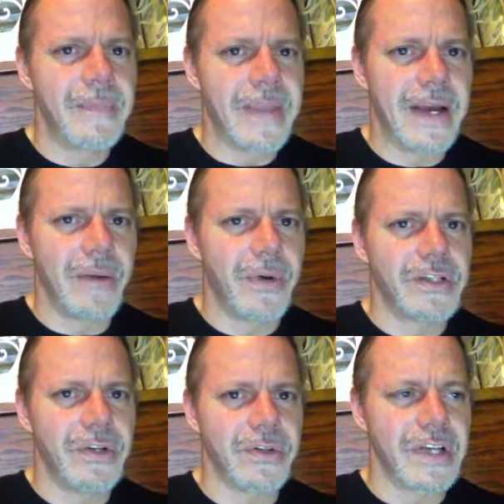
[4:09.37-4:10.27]
They had ways
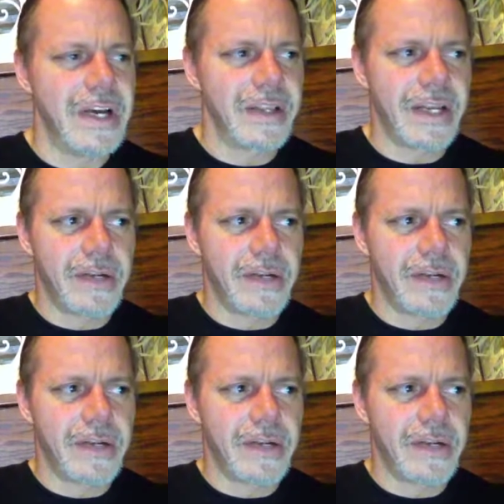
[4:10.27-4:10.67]
to do this. They